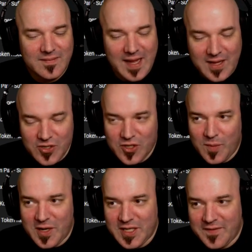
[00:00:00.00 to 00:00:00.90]
Thank you so
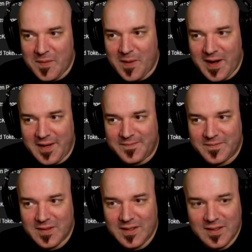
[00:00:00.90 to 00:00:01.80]
much, everybody,
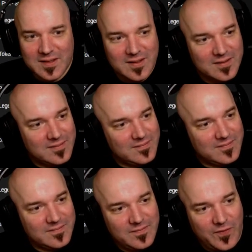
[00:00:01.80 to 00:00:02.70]

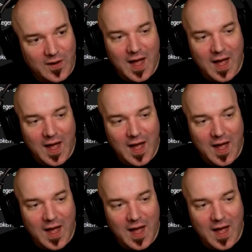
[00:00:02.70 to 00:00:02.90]
for